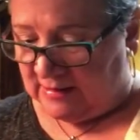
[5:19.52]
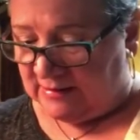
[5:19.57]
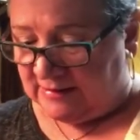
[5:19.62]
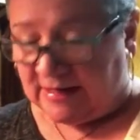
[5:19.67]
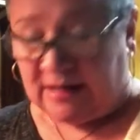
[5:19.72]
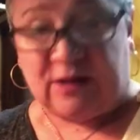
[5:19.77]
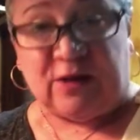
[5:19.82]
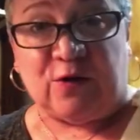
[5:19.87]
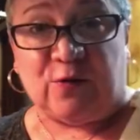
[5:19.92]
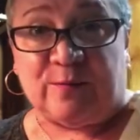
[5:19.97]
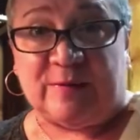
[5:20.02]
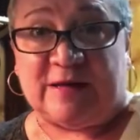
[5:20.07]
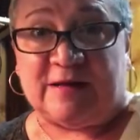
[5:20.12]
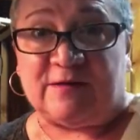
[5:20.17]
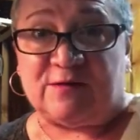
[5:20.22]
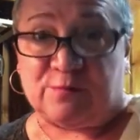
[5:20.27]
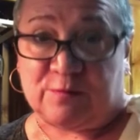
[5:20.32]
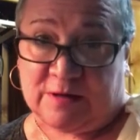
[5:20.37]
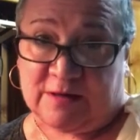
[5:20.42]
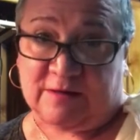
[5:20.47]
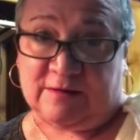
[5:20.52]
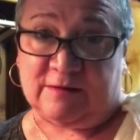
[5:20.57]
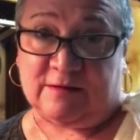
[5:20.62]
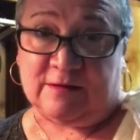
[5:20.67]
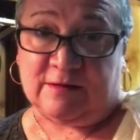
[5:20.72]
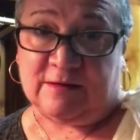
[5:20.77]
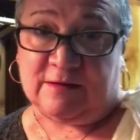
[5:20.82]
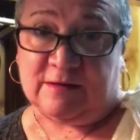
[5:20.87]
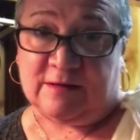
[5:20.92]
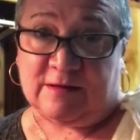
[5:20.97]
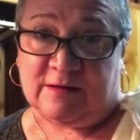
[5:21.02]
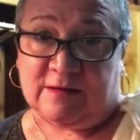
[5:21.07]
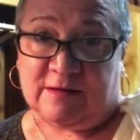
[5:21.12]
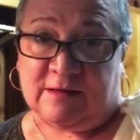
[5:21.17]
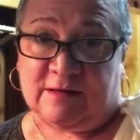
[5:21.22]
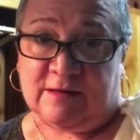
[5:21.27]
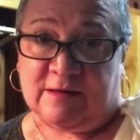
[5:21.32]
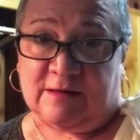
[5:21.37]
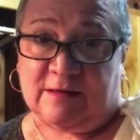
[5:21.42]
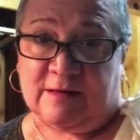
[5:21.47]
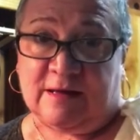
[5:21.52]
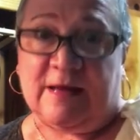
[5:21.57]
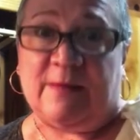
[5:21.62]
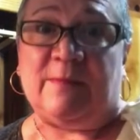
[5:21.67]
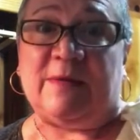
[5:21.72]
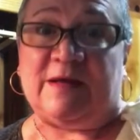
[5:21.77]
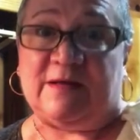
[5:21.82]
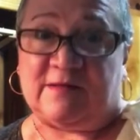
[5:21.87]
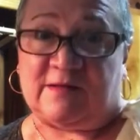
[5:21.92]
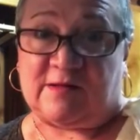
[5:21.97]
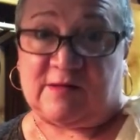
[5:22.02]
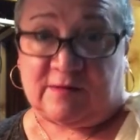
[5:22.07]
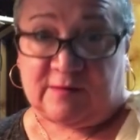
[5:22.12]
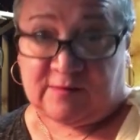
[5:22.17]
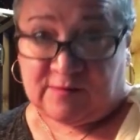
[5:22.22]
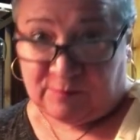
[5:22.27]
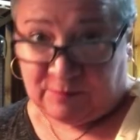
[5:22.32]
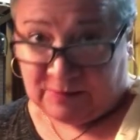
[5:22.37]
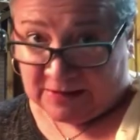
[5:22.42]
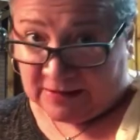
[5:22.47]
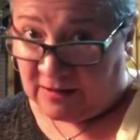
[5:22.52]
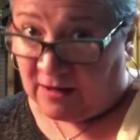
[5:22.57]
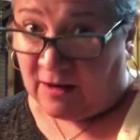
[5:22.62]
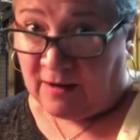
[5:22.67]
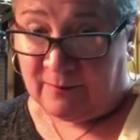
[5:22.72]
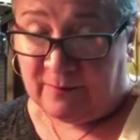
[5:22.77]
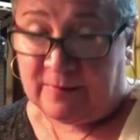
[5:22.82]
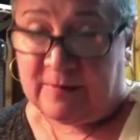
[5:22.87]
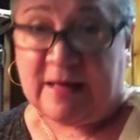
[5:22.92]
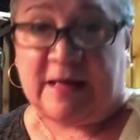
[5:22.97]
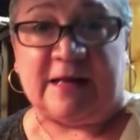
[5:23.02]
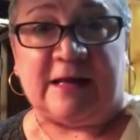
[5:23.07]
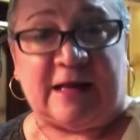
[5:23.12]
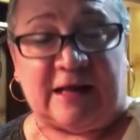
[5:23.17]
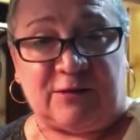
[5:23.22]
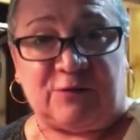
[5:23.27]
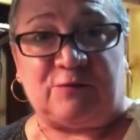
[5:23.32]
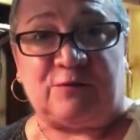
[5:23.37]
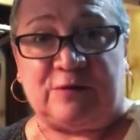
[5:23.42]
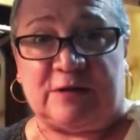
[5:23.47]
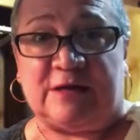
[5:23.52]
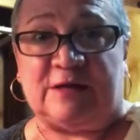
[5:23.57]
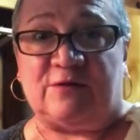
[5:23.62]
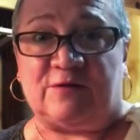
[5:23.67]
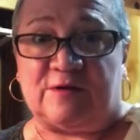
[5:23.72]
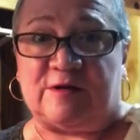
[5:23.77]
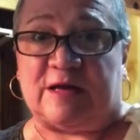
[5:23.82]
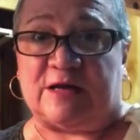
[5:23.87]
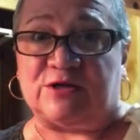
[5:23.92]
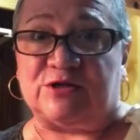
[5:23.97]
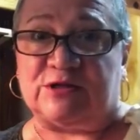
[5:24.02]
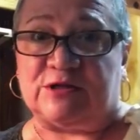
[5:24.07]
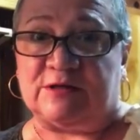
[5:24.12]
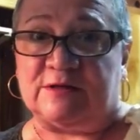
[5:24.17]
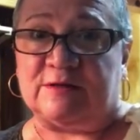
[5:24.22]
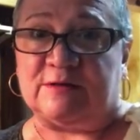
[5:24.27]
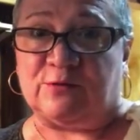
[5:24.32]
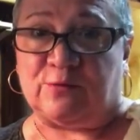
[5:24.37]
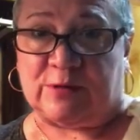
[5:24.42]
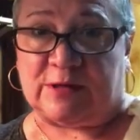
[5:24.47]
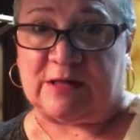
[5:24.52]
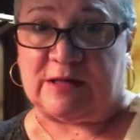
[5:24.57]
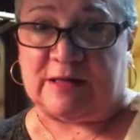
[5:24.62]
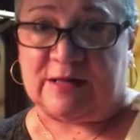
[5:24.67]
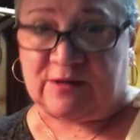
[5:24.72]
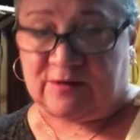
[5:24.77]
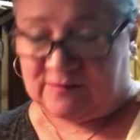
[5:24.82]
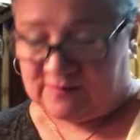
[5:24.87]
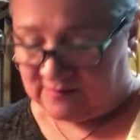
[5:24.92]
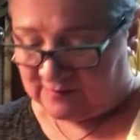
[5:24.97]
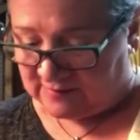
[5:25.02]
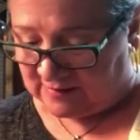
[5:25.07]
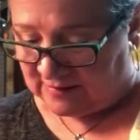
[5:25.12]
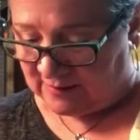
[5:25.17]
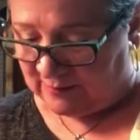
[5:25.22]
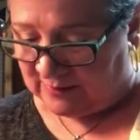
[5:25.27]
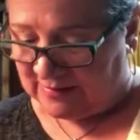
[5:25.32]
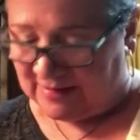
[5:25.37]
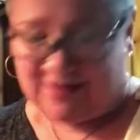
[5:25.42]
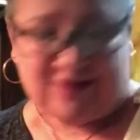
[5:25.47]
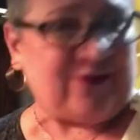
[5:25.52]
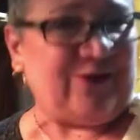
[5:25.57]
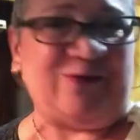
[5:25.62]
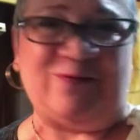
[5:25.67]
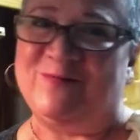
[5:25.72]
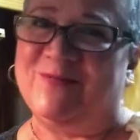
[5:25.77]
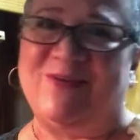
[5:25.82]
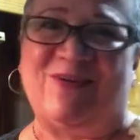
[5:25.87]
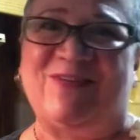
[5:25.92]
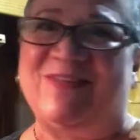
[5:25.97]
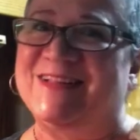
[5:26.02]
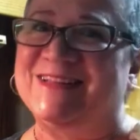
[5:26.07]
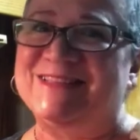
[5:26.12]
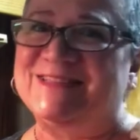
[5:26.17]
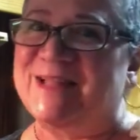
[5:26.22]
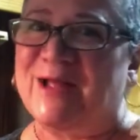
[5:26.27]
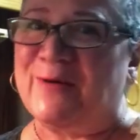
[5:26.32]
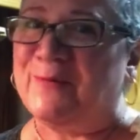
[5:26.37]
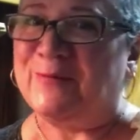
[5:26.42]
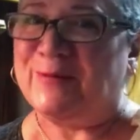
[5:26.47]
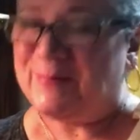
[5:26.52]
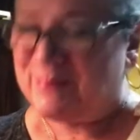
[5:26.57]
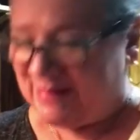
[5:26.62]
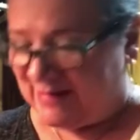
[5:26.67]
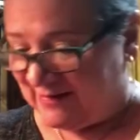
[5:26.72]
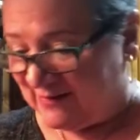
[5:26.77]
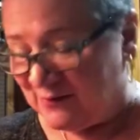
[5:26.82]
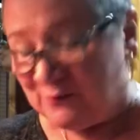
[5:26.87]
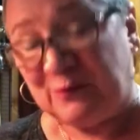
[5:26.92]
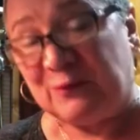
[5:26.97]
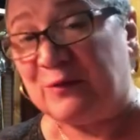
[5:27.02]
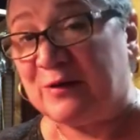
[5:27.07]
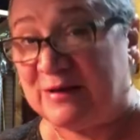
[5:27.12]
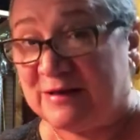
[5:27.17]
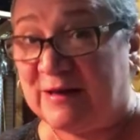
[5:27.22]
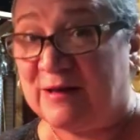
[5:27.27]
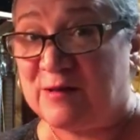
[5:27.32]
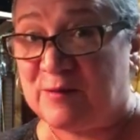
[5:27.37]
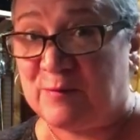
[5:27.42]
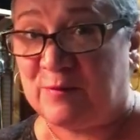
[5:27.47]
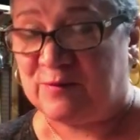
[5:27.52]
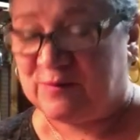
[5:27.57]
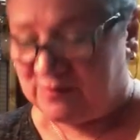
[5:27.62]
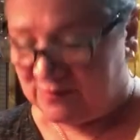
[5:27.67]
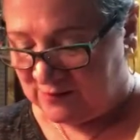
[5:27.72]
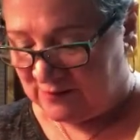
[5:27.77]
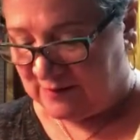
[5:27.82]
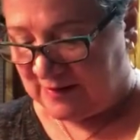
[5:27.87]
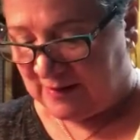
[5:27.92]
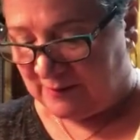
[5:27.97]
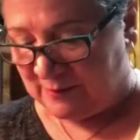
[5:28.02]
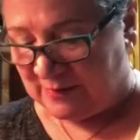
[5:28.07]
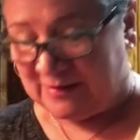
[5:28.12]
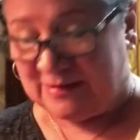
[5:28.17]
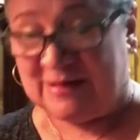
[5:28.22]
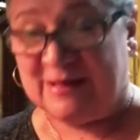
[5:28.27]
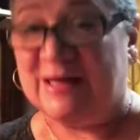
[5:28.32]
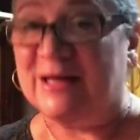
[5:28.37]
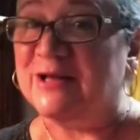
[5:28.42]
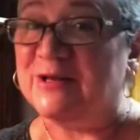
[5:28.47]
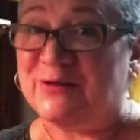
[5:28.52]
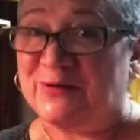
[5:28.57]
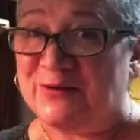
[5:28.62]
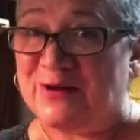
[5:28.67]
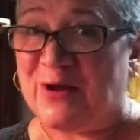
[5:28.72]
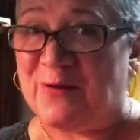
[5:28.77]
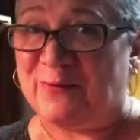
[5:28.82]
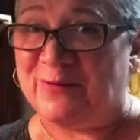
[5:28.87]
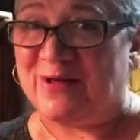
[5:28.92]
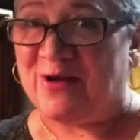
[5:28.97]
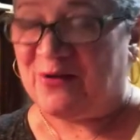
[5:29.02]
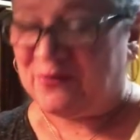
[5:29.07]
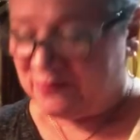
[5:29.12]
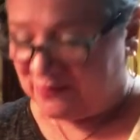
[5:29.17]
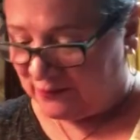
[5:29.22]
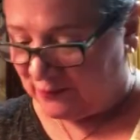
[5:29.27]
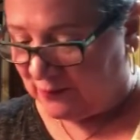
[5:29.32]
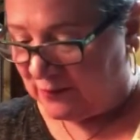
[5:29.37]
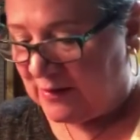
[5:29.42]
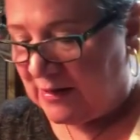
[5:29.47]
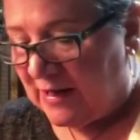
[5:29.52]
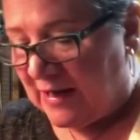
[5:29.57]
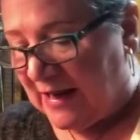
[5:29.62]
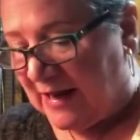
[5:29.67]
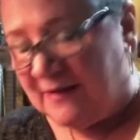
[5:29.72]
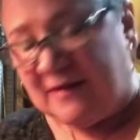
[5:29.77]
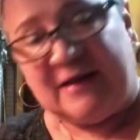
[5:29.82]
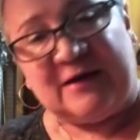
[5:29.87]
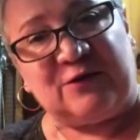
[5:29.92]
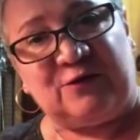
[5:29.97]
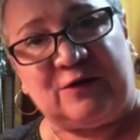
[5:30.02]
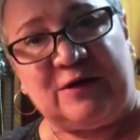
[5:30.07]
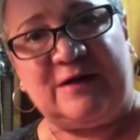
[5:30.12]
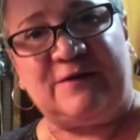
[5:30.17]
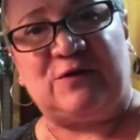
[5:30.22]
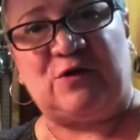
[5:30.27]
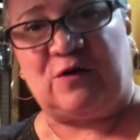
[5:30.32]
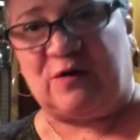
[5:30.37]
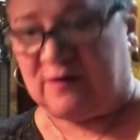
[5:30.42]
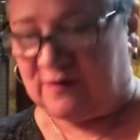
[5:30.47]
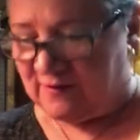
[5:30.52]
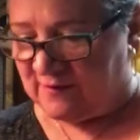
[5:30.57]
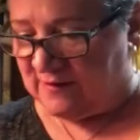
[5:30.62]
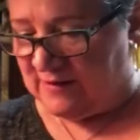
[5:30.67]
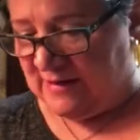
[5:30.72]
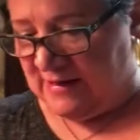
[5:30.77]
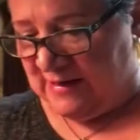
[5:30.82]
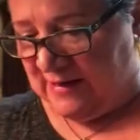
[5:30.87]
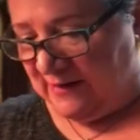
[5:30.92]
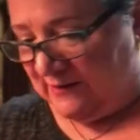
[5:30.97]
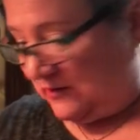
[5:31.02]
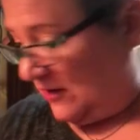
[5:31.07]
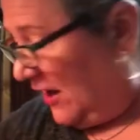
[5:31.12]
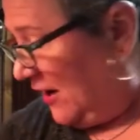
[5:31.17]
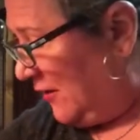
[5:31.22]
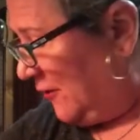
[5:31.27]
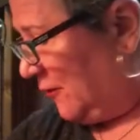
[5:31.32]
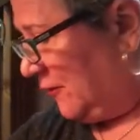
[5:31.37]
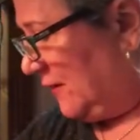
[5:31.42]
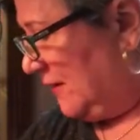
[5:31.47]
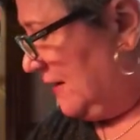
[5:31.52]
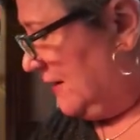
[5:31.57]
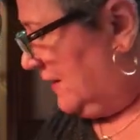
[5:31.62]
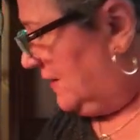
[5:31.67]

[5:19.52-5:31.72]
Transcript: Yellow means what? It means speed up and get through the intersection quickly because it's going to be yellow. No, that's not what it means. We're really not supposed to do that, but you know we all do. And then green, of course, is go.